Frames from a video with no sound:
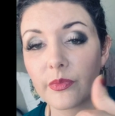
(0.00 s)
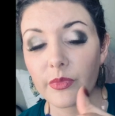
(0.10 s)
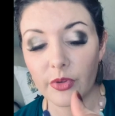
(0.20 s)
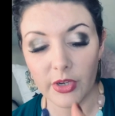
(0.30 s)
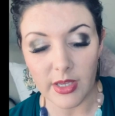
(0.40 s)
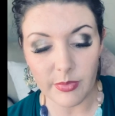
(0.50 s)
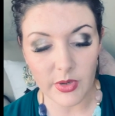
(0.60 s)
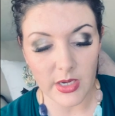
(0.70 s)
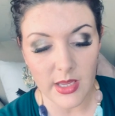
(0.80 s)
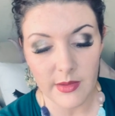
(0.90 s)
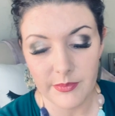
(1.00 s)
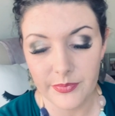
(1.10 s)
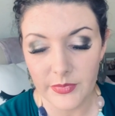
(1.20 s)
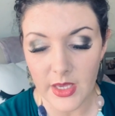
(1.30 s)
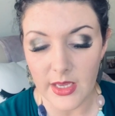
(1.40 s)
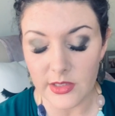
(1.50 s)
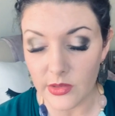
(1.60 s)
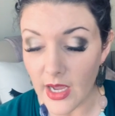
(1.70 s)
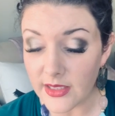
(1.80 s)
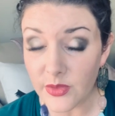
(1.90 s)
Pretty, pretty. Okay, so
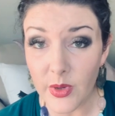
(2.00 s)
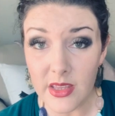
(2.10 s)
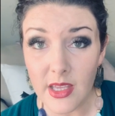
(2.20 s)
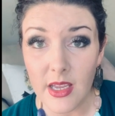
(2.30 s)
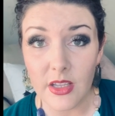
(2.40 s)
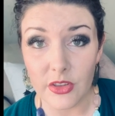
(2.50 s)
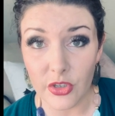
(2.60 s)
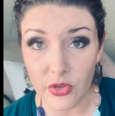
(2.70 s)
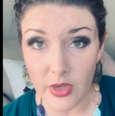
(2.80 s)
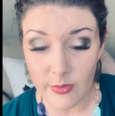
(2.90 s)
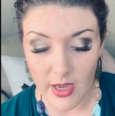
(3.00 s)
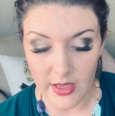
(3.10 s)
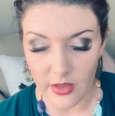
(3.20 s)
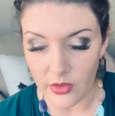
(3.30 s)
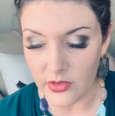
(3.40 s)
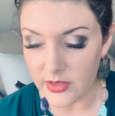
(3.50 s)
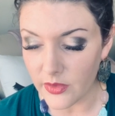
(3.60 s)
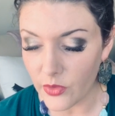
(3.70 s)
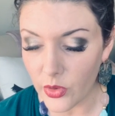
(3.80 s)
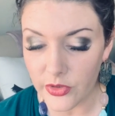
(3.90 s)
that's with the cream eye colors. And of
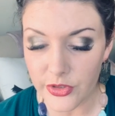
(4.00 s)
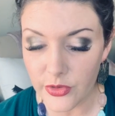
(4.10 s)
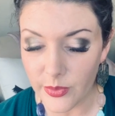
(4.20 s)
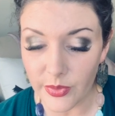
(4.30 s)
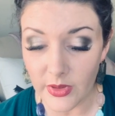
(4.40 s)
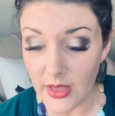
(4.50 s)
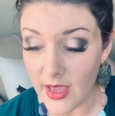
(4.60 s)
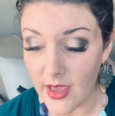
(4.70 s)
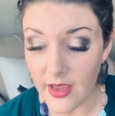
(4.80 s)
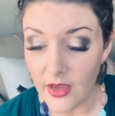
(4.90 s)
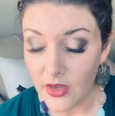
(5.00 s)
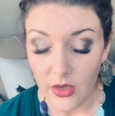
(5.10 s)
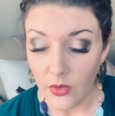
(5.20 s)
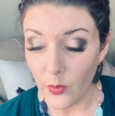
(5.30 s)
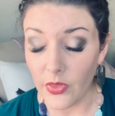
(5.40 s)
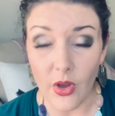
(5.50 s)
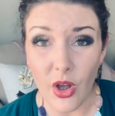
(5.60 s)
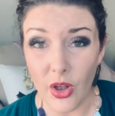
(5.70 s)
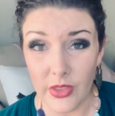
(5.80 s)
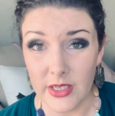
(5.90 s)
course you can play with
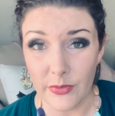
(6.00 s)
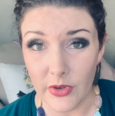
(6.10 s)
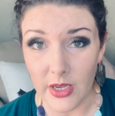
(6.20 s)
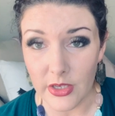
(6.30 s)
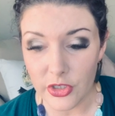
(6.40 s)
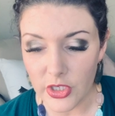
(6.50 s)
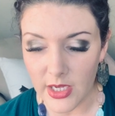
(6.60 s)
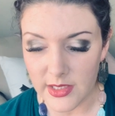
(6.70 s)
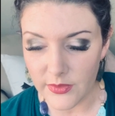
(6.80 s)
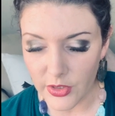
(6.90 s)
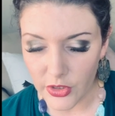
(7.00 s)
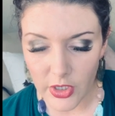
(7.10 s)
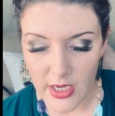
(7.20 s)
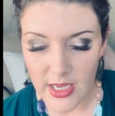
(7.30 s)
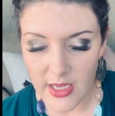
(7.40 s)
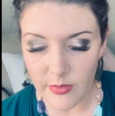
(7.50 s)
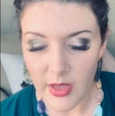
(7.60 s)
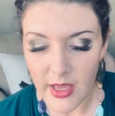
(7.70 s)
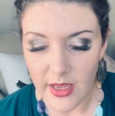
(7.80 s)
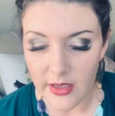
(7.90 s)
all the different shades of the cream
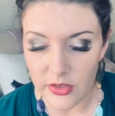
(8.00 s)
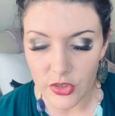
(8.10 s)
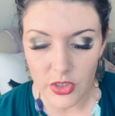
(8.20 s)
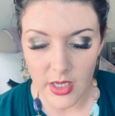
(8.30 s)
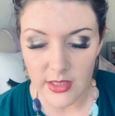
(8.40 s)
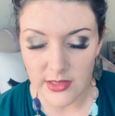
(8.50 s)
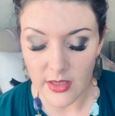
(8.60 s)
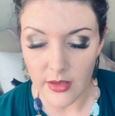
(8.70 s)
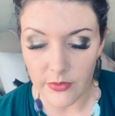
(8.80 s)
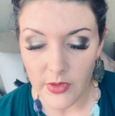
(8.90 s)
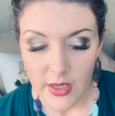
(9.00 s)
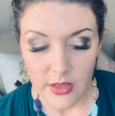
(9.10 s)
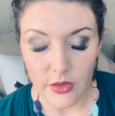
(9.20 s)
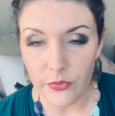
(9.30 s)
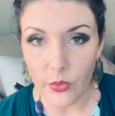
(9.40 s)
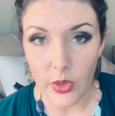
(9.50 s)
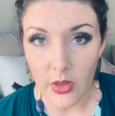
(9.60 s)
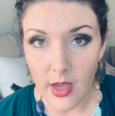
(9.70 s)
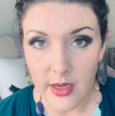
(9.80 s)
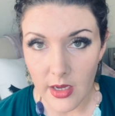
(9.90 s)
and shades of the foil
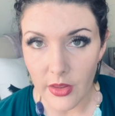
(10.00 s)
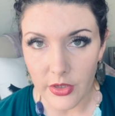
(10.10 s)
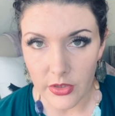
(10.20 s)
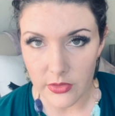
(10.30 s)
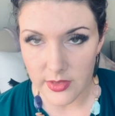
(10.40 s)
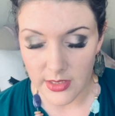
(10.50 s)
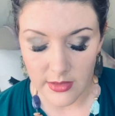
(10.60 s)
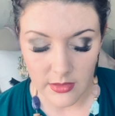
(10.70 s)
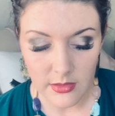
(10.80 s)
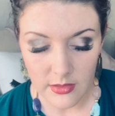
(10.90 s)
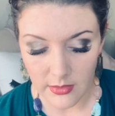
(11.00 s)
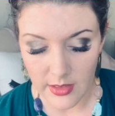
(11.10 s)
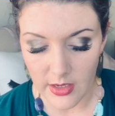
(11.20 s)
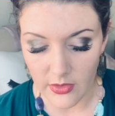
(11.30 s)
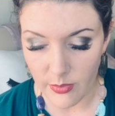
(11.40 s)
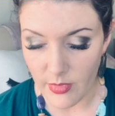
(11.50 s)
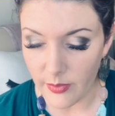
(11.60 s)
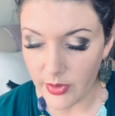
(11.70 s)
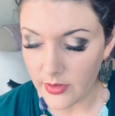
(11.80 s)
eye colors and layer them up